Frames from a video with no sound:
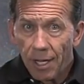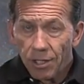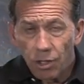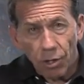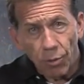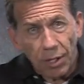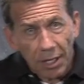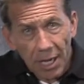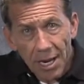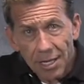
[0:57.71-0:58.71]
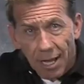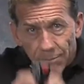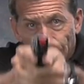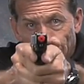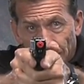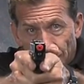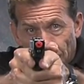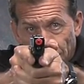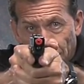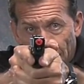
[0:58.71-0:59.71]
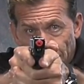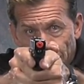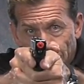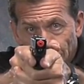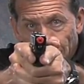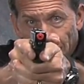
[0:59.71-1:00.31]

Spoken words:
so that when the gun comes up in the presentation,